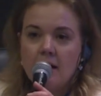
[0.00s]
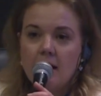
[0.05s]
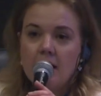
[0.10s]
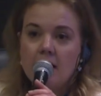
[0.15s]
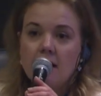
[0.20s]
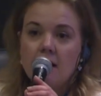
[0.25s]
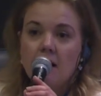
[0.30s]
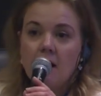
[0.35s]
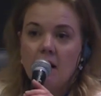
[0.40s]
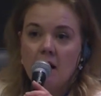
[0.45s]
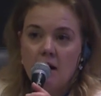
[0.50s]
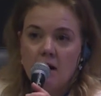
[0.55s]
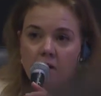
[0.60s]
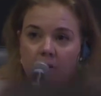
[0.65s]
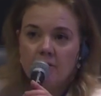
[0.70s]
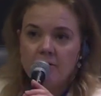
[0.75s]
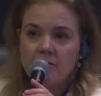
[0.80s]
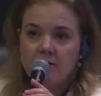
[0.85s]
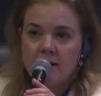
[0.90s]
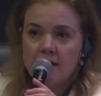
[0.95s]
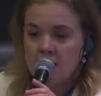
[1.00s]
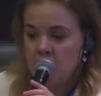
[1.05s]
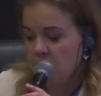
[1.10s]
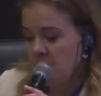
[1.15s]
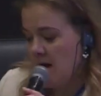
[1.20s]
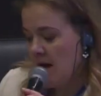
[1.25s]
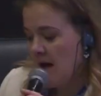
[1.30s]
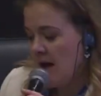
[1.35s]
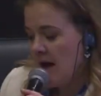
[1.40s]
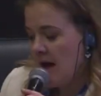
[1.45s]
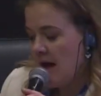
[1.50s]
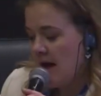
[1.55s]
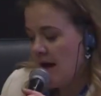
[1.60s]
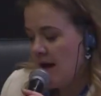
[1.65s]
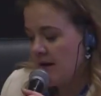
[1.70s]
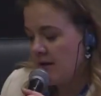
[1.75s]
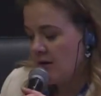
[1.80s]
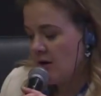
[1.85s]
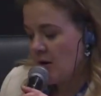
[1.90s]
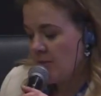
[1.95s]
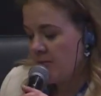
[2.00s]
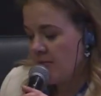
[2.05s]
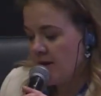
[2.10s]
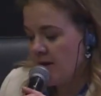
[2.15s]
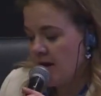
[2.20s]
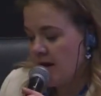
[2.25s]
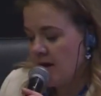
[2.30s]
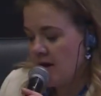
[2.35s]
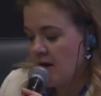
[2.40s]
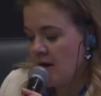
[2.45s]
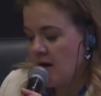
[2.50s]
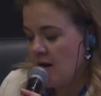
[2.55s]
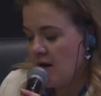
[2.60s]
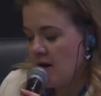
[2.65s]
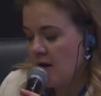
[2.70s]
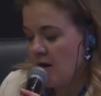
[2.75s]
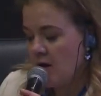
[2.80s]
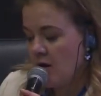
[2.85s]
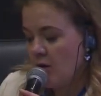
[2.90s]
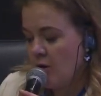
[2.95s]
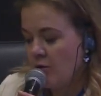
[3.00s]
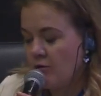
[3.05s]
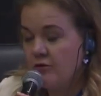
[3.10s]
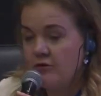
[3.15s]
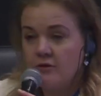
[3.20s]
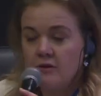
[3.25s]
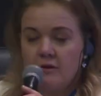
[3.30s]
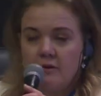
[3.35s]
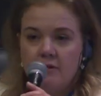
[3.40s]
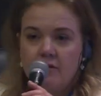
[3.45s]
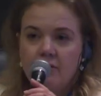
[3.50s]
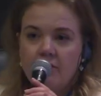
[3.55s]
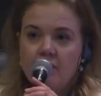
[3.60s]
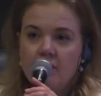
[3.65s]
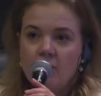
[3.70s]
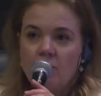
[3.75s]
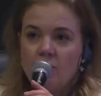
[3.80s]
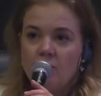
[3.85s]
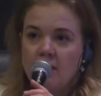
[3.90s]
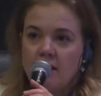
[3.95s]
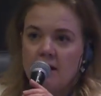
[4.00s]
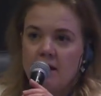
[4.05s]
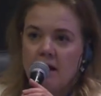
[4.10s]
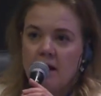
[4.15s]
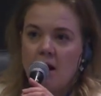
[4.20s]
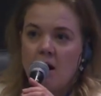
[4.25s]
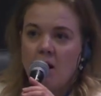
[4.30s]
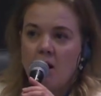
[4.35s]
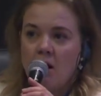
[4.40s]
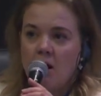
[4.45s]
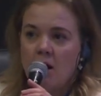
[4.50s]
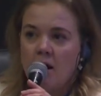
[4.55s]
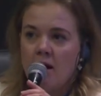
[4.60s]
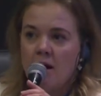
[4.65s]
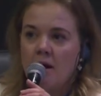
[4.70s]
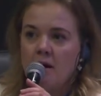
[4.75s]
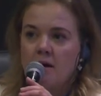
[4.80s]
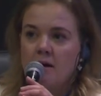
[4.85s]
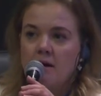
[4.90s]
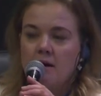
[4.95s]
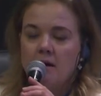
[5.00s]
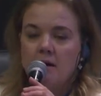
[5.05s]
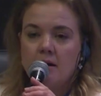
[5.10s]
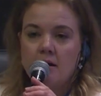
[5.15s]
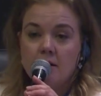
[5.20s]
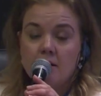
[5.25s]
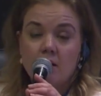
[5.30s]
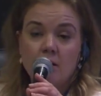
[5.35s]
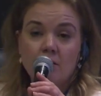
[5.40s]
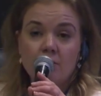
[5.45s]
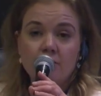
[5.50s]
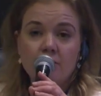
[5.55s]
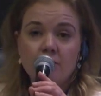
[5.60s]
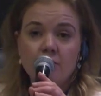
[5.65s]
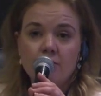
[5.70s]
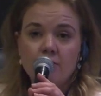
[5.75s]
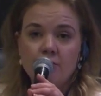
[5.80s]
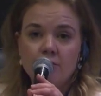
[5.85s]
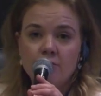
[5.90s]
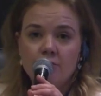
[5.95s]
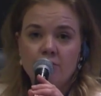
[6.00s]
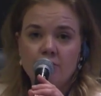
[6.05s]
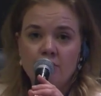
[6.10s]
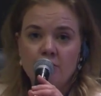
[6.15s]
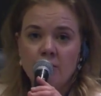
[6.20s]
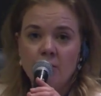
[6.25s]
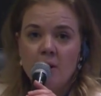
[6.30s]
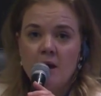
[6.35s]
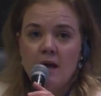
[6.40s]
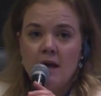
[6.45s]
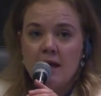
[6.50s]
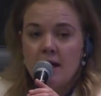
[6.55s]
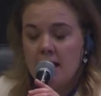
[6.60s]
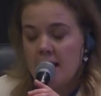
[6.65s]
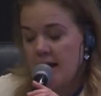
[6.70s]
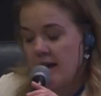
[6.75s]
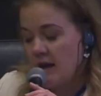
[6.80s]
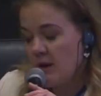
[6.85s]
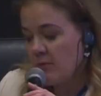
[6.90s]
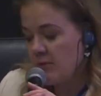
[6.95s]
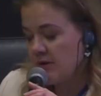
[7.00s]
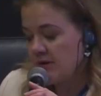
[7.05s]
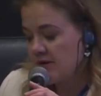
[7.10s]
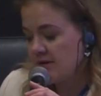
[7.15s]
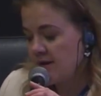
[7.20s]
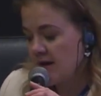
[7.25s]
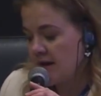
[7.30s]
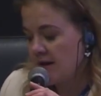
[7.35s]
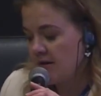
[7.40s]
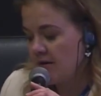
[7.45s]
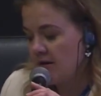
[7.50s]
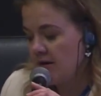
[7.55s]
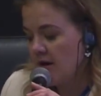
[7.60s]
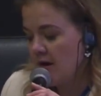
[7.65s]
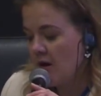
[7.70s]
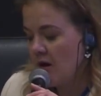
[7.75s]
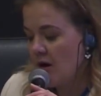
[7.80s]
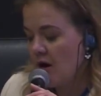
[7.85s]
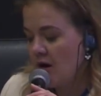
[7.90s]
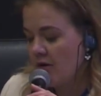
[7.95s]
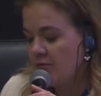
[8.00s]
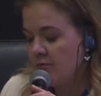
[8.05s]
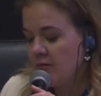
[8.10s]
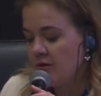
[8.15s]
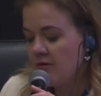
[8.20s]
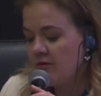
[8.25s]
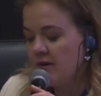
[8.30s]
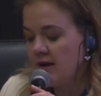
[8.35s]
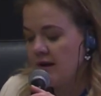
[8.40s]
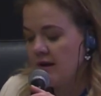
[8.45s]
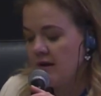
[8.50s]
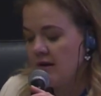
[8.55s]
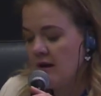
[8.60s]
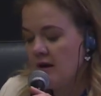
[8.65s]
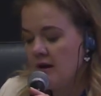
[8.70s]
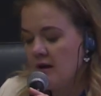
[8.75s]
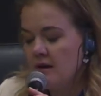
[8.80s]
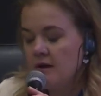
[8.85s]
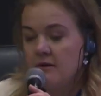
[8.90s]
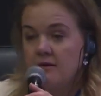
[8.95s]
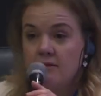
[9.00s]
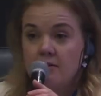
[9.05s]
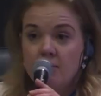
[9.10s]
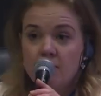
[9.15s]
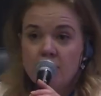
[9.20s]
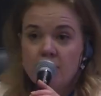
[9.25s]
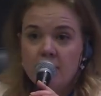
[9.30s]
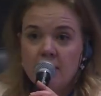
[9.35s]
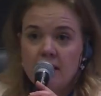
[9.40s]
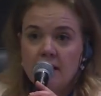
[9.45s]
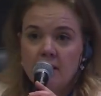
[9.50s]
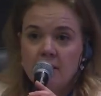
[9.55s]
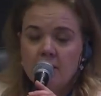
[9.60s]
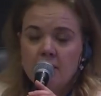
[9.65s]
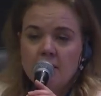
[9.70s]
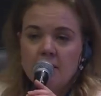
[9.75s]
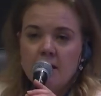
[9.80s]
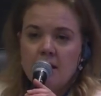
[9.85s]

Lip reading: and a lot of them end up in oceans, where they are constitute to 80% of marine debris.